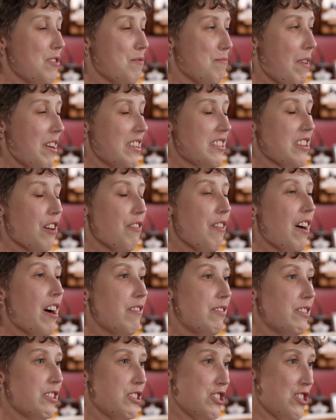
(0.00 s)
myself
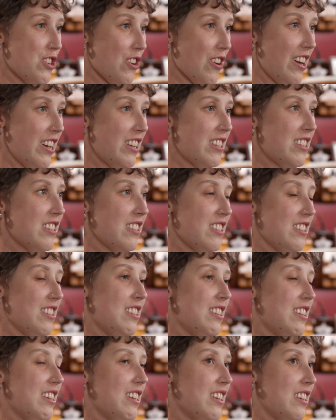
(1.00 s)
have the choice
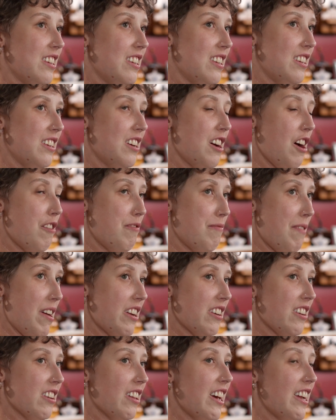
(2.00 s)
of
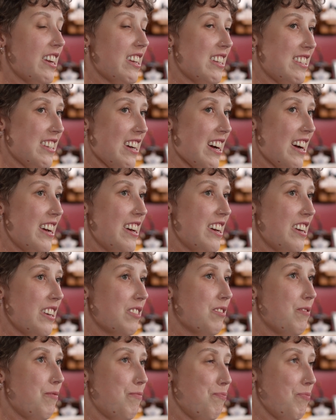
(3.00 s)
medical aid in
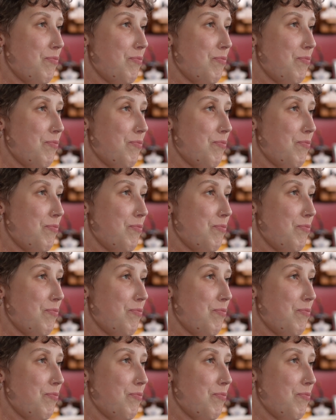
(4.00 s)
dying.